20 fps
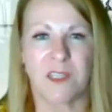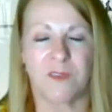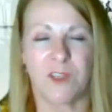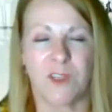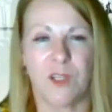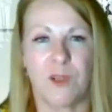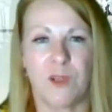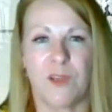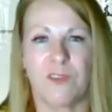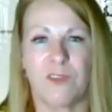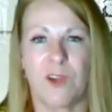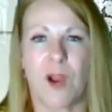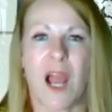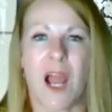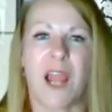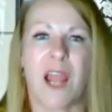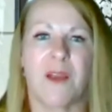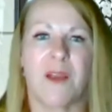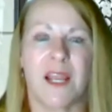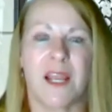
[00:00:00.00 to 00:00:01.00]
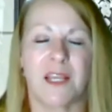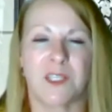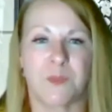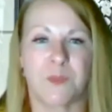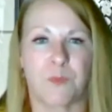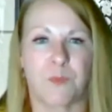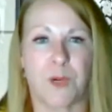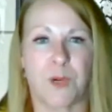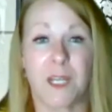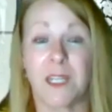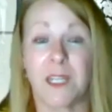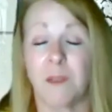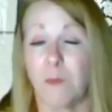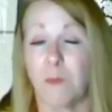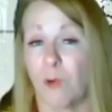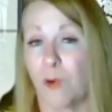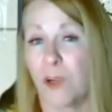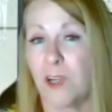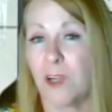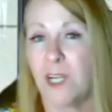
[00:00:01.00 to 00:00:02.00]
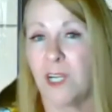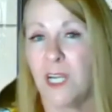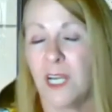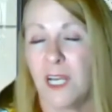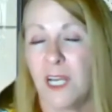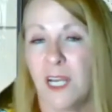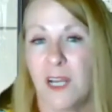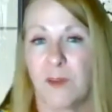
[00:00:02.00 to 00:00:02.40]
If your IRA has brick and mortar